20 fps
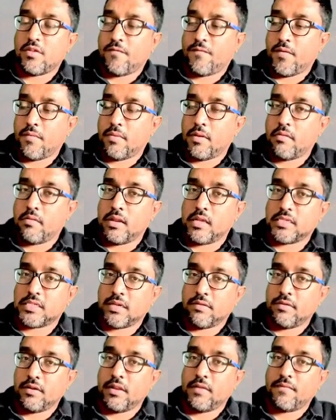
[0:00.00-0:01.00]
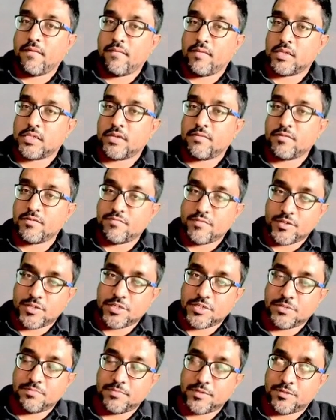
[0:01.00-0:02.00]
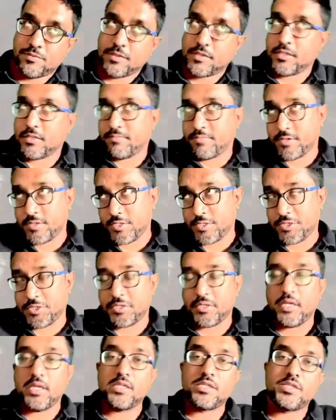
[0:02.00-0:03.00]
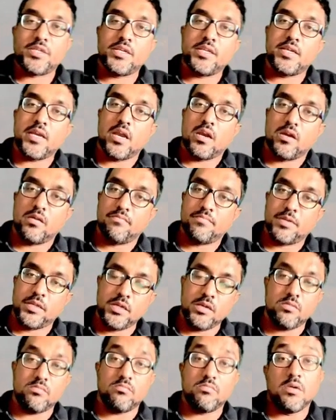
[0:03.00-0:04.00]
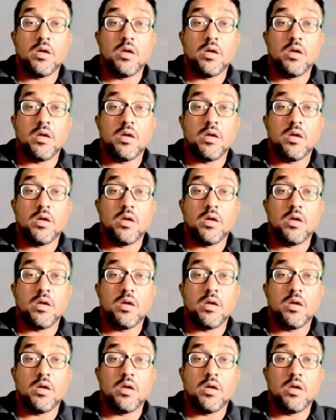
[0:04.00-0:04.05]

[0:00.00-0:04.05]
of February 1757 between the British East India Company,